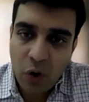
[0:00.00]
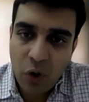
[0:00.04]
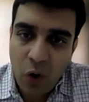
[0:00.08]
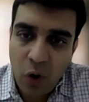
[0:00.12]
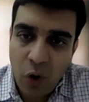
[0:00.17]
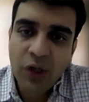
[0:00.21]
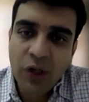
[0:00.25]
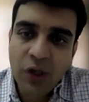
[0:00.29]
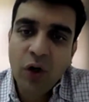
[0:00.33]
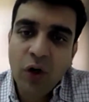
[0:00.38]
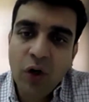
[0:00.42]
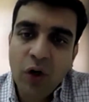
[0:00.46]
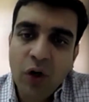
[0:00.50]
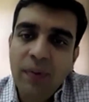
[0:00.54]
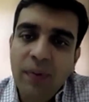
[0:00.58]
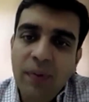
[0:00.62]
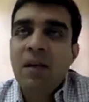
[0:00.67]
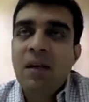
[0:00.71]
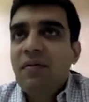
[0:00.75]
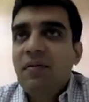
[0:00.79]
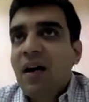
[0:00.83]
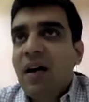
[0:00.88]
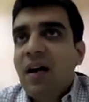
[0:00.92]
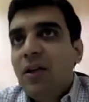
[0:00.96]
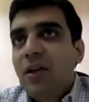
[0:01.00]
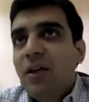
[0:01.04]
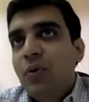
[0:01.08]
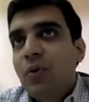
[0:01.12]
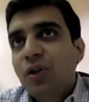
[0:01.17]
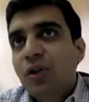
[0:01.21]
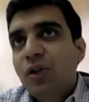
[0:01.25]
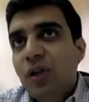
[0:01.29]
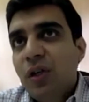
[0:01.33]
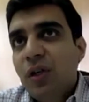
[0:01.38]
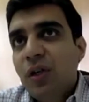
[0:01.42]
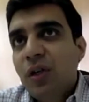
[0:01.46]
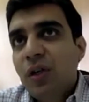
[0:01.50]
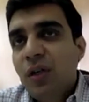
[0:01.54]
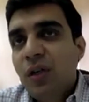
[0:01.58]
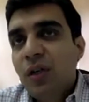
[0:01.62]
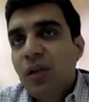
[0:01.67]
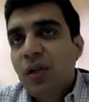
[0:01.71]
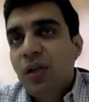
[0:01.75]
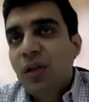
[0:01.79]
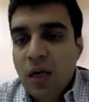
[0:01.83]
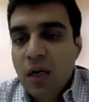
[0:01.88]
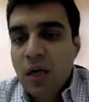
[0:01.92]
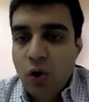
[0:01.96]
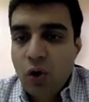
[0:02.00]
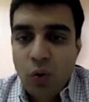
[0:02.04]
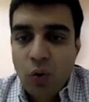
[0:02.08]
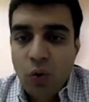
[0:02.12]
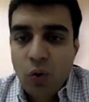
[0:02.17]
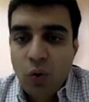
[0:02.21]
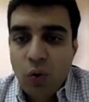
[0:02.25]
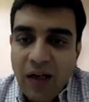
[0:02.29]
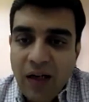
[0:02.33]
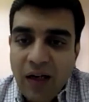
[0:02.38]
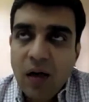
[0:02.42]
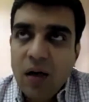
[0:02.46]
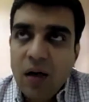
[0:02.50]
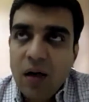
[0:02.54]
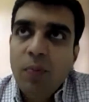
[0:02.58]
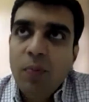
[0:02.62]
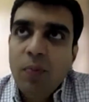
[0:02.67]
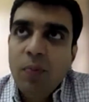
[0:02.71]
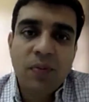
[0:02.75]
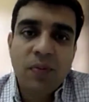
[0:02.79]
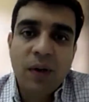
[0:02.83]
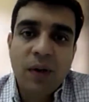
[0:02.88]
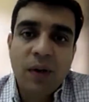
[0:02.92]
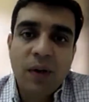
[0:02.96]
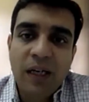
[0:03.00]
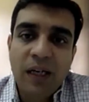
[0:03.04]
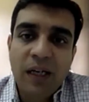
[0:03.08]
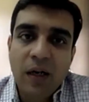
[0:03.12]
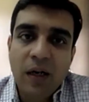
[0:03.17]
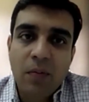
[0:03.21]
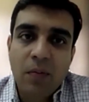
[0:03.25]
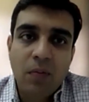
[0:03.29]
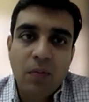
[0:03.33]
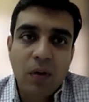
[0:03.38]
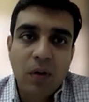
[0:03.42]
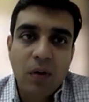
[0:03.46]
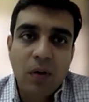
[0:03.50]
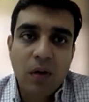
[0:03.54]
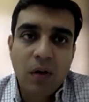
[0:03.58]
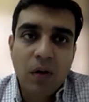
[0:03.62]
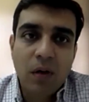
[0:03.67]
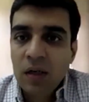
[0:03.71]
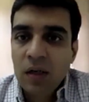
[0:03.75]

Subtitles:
on your pre-money valuation to get post-money number.